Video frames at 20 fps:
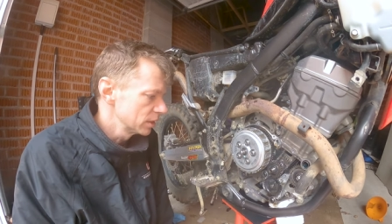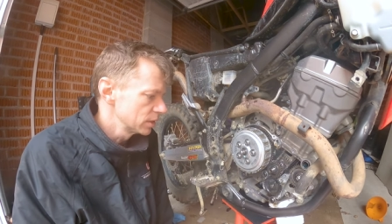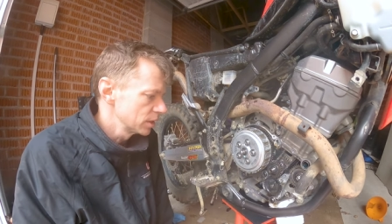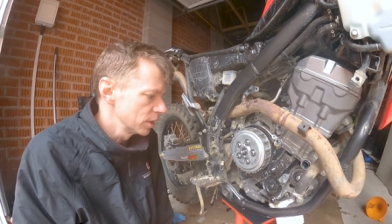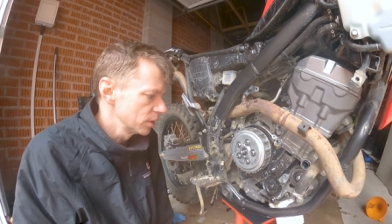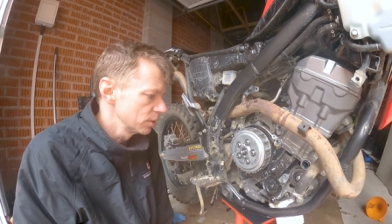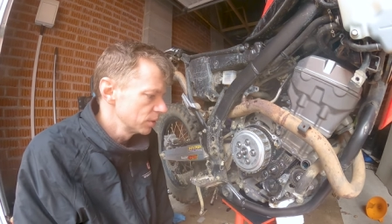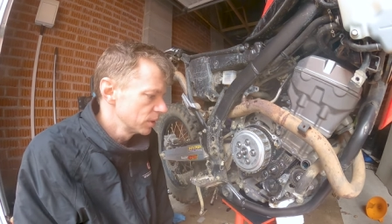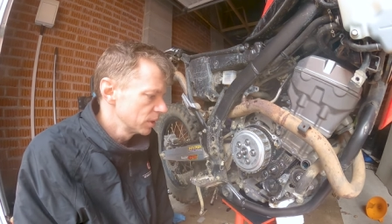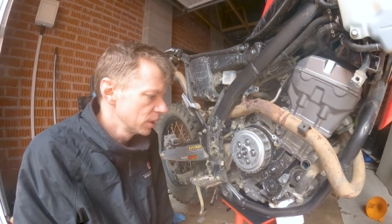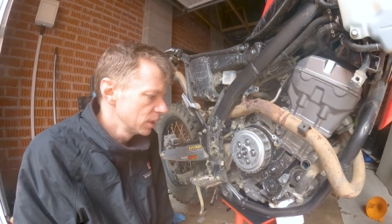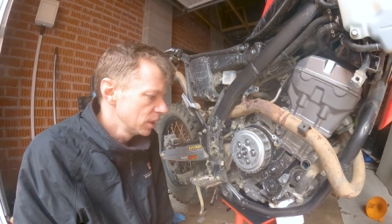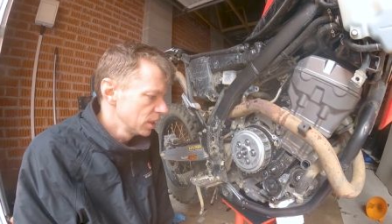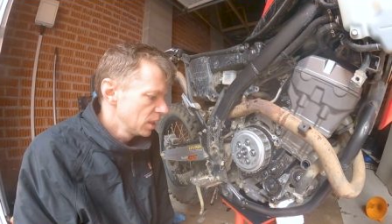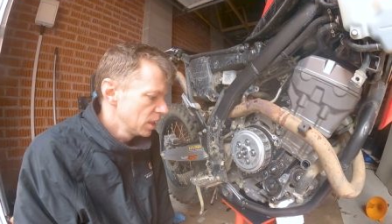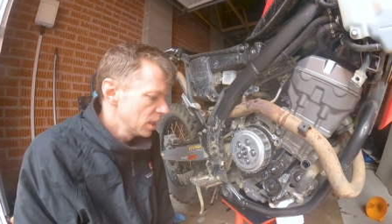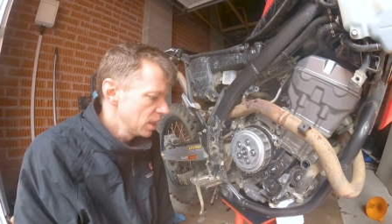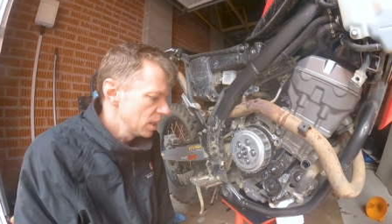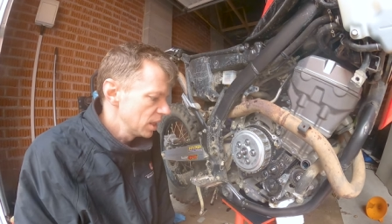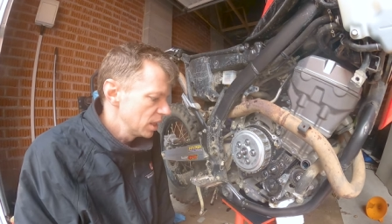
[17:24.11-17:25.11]
So
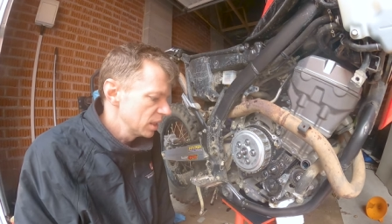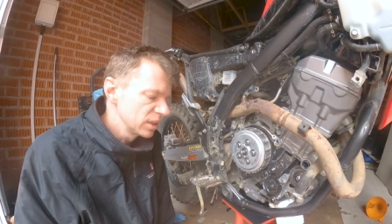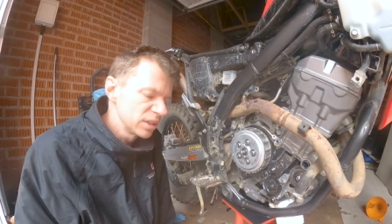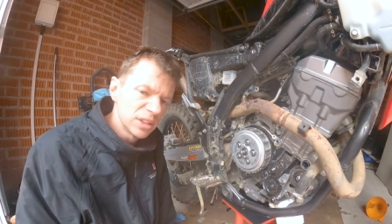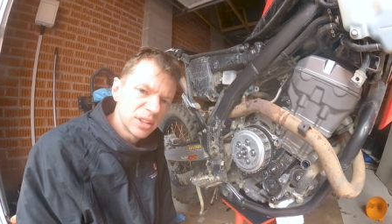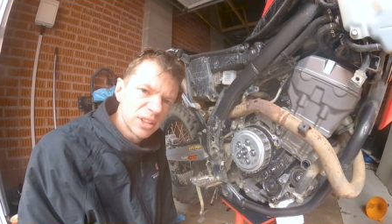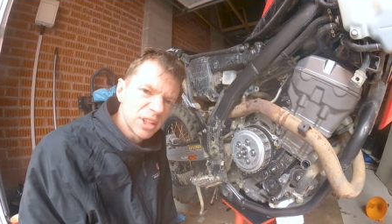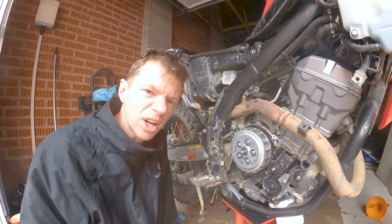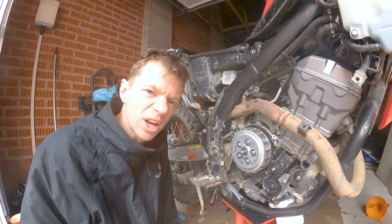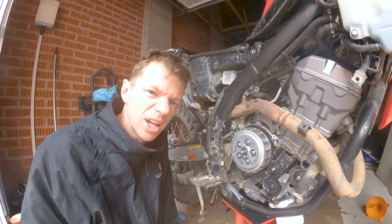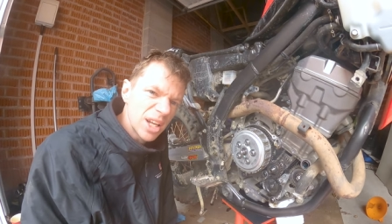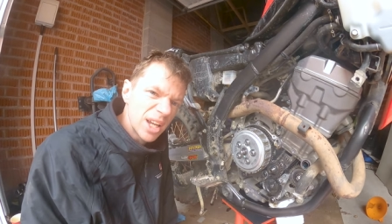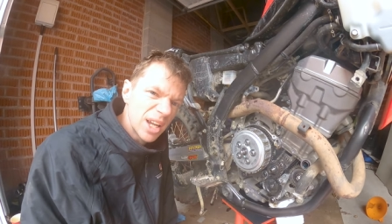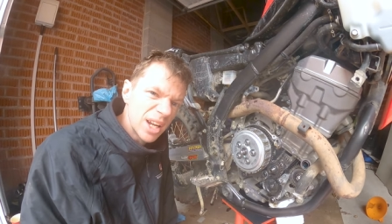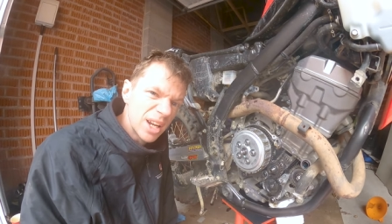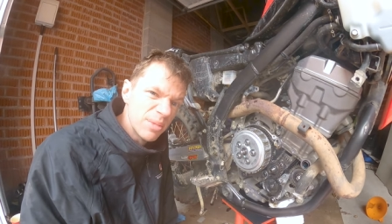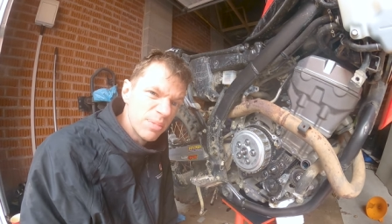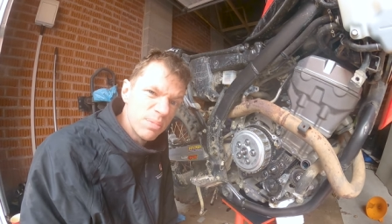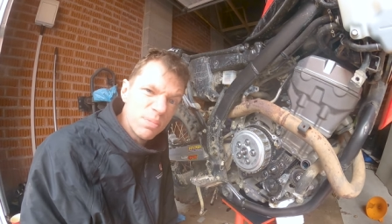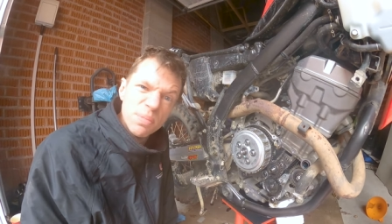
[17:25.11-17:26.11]
uh,
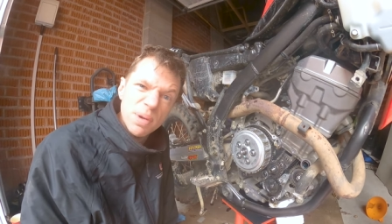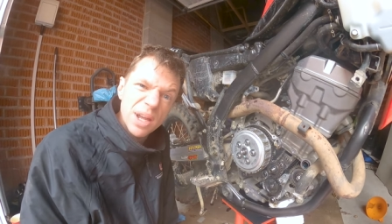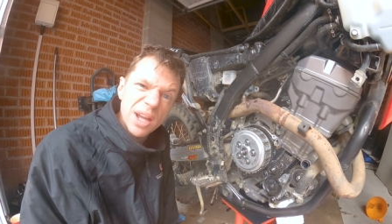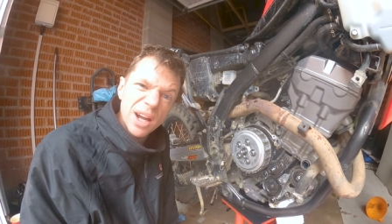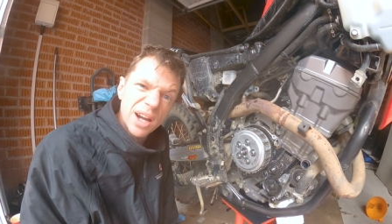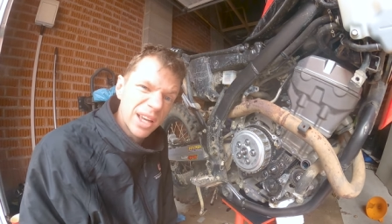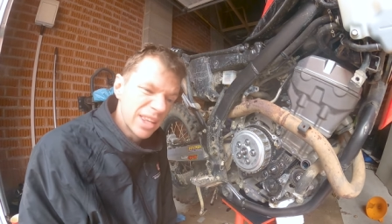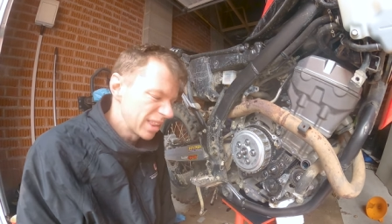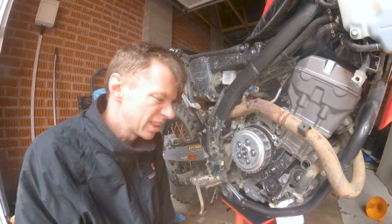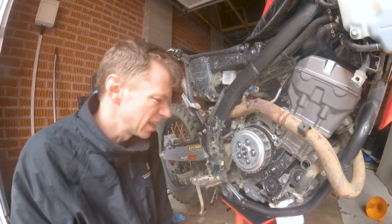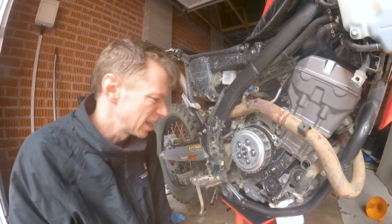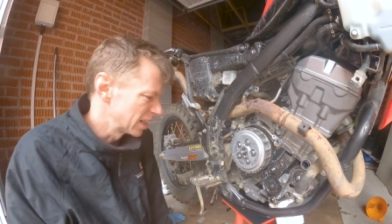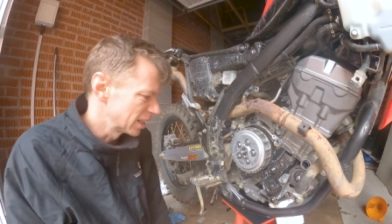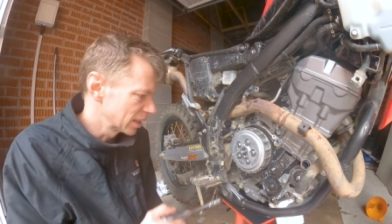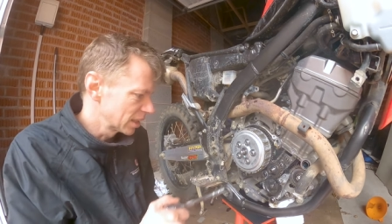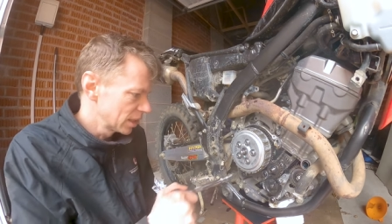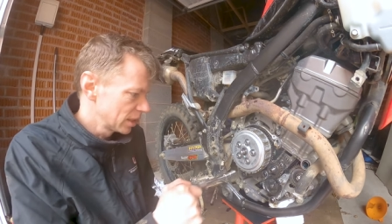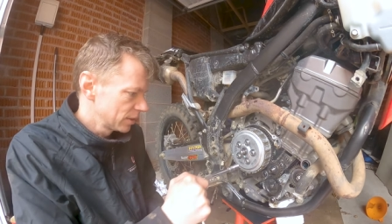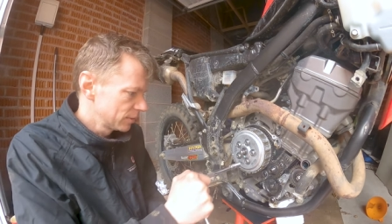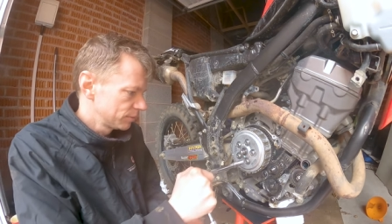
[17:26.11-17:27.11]
tighten a bit, I
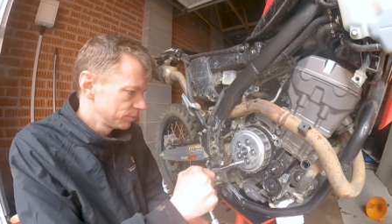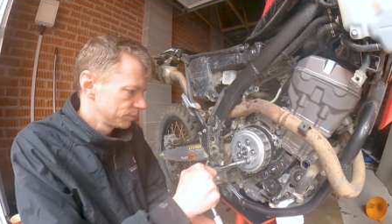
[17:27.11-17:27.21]
think.